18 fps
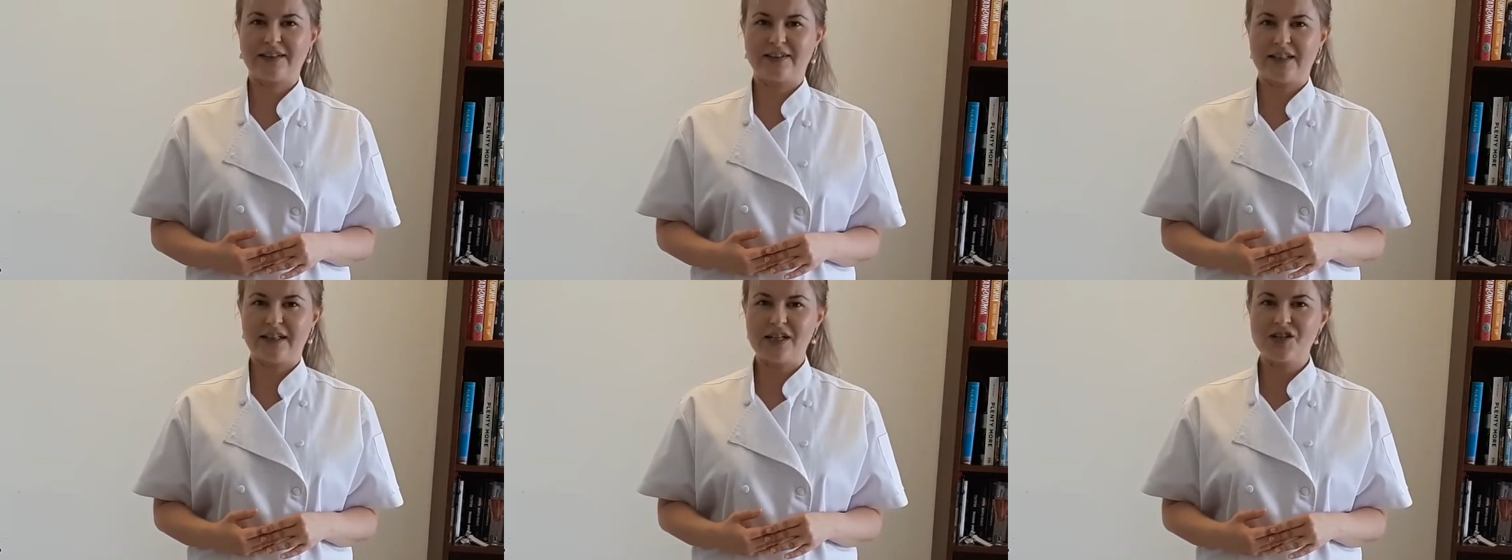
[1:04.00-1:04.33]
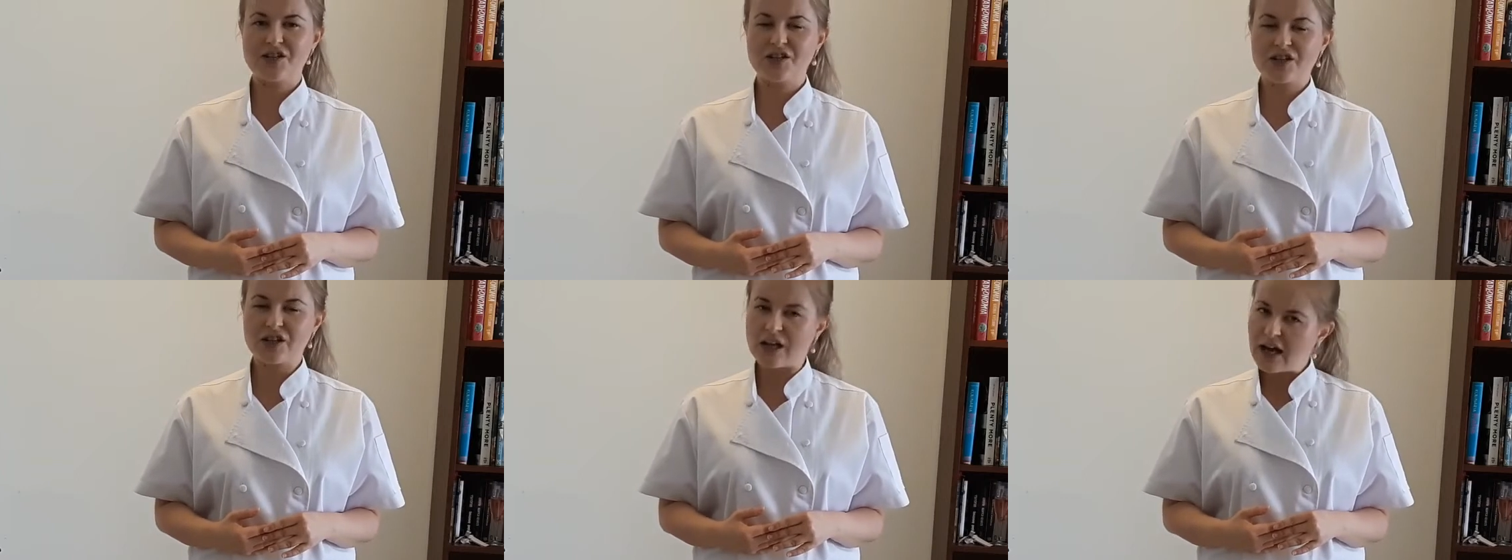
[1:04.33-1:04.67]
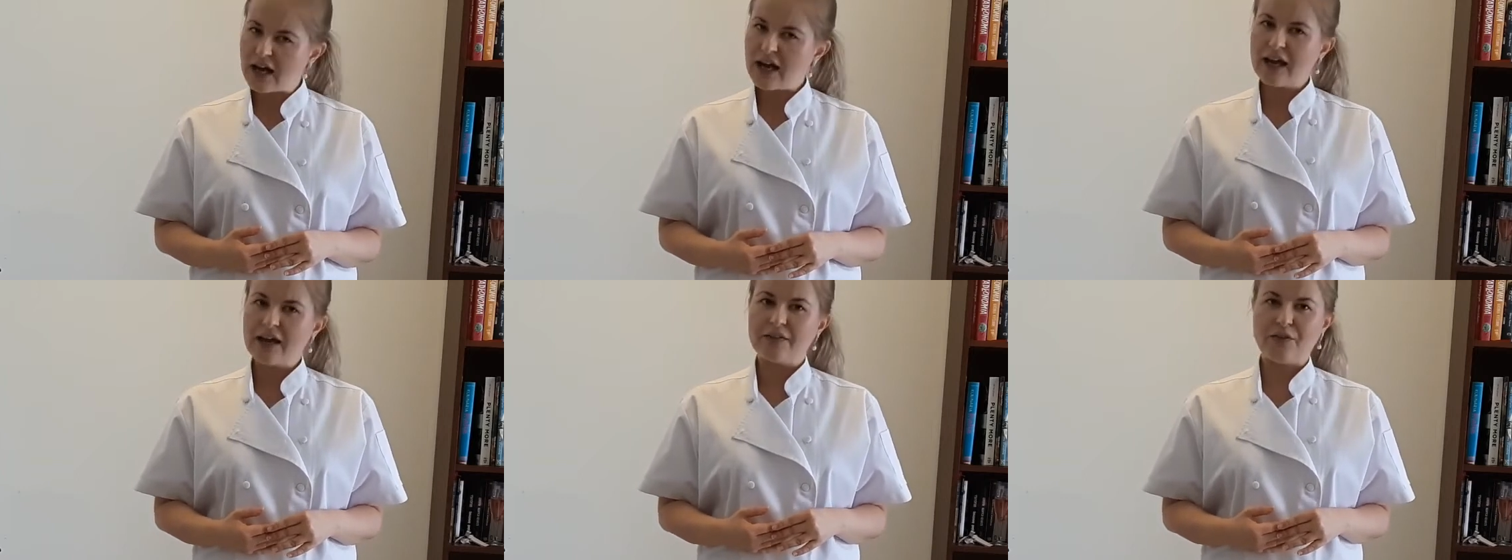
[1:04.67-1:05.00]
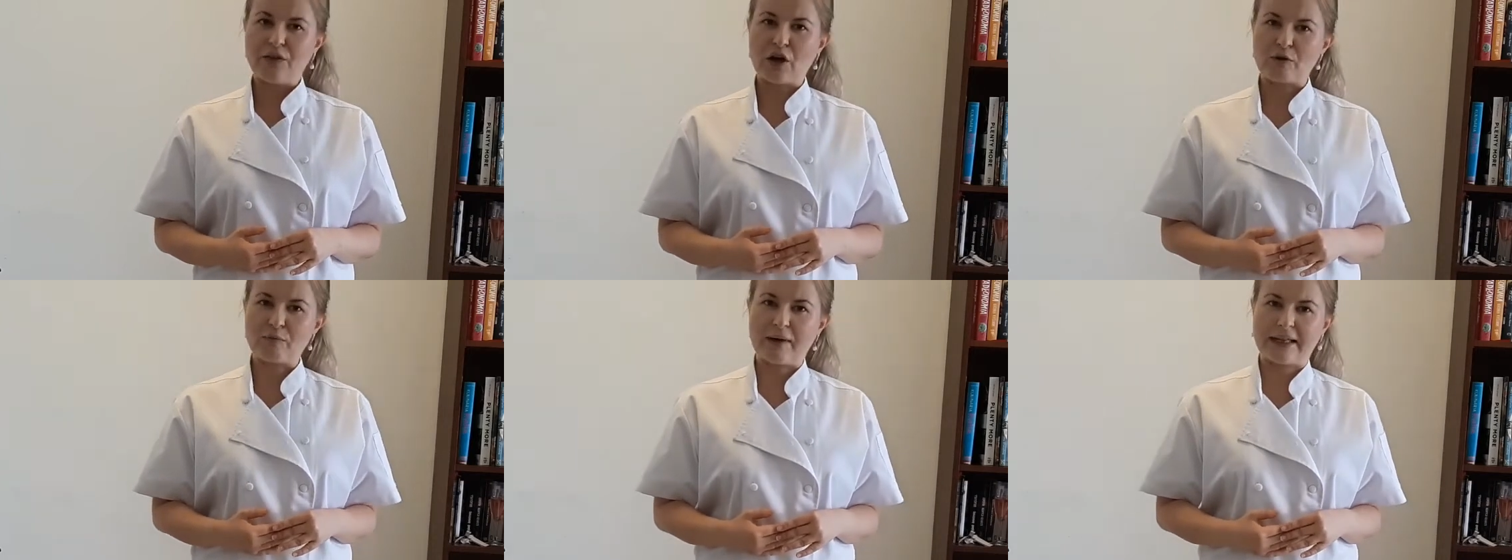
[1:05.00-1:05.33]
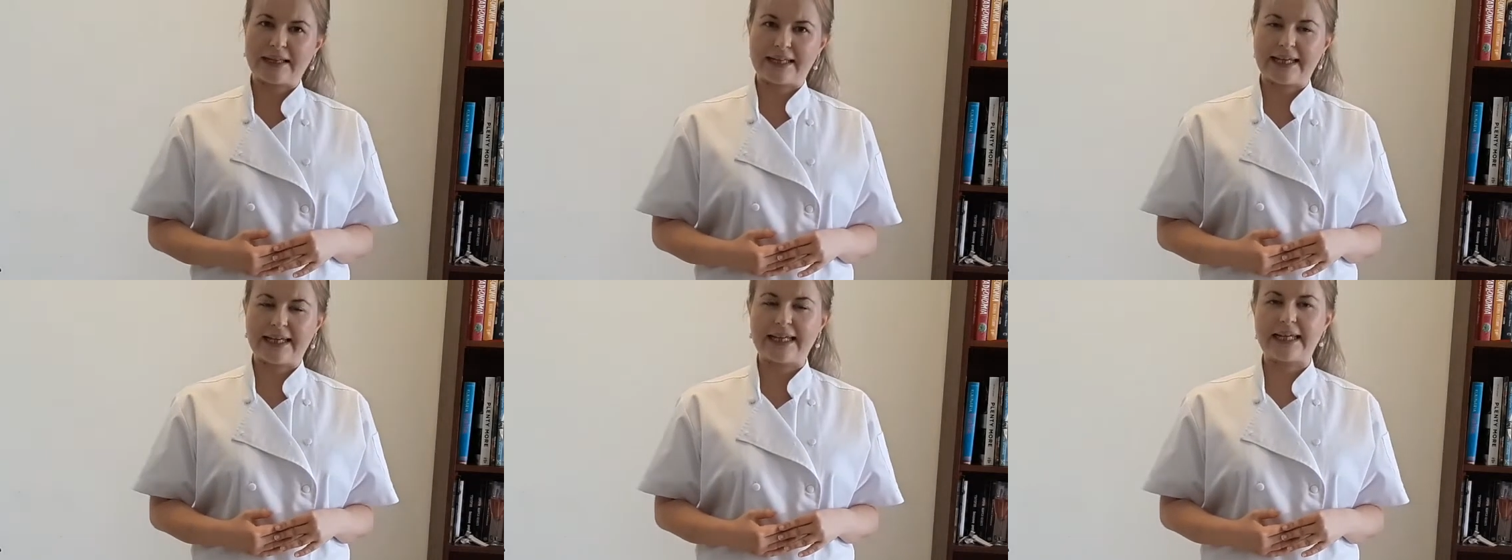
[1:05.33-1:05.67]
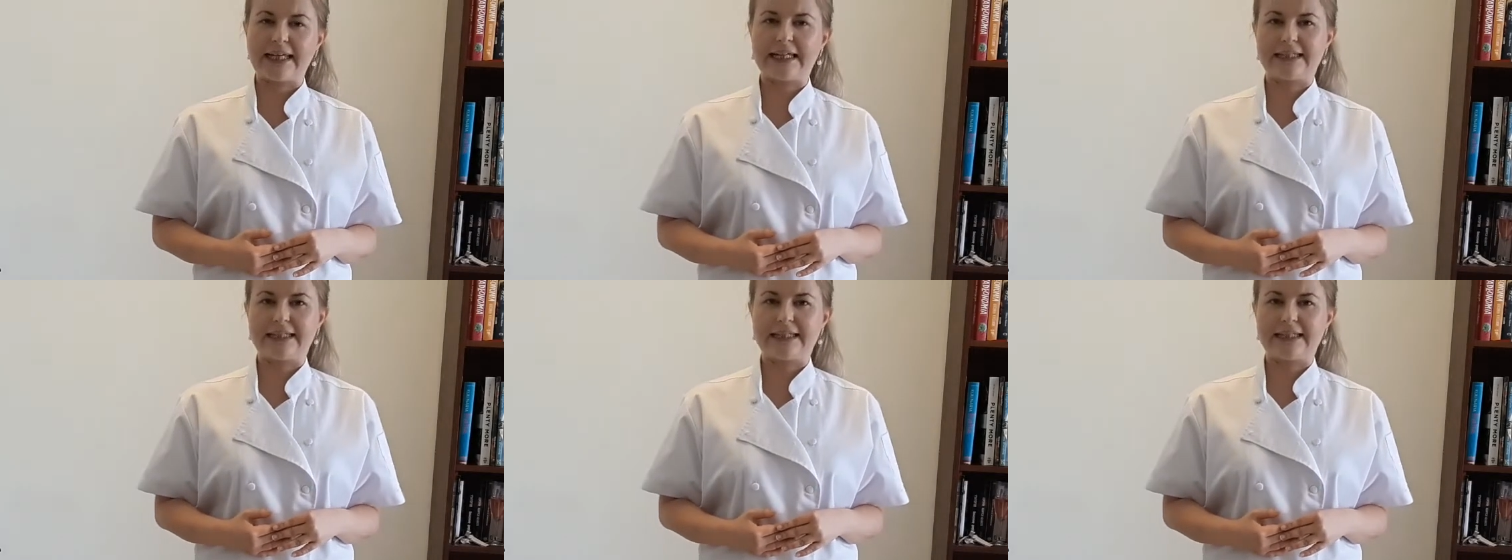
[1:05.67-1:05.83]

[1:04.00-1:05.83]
dish. Normally